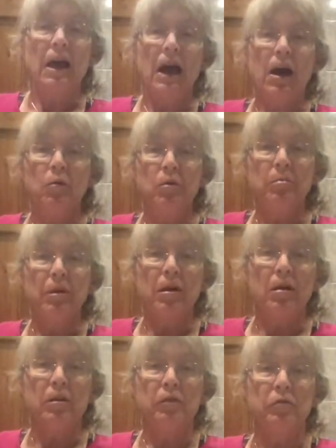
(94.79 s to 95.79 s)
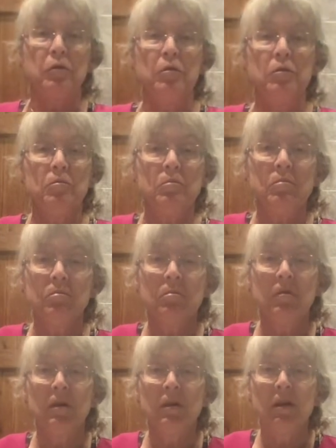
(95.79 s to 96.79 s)
our bathroom,
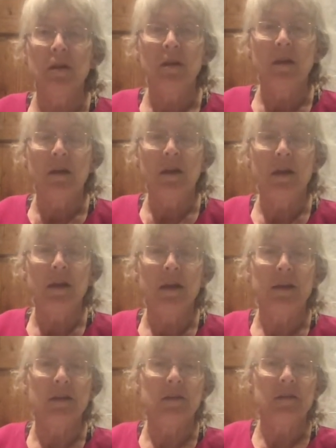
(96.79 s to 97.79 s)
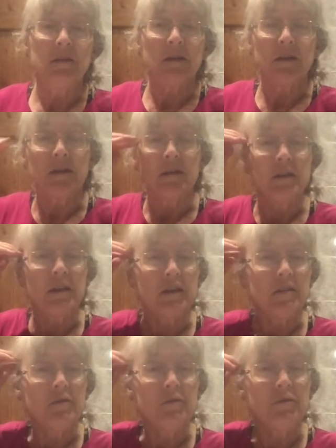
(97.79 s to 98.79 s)
and that
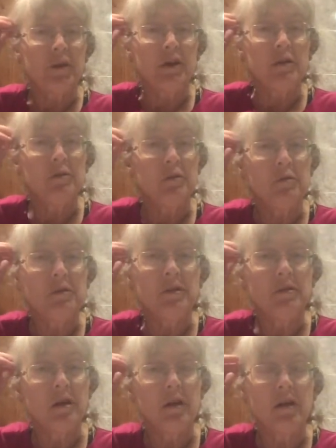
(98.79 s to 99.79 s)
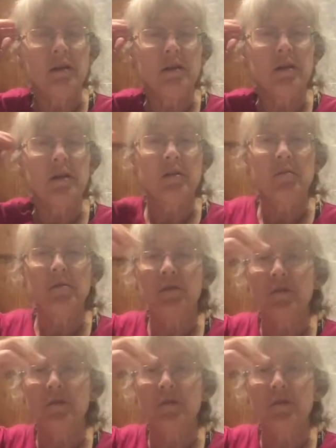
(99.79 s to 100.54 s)
is fairly newly done. That was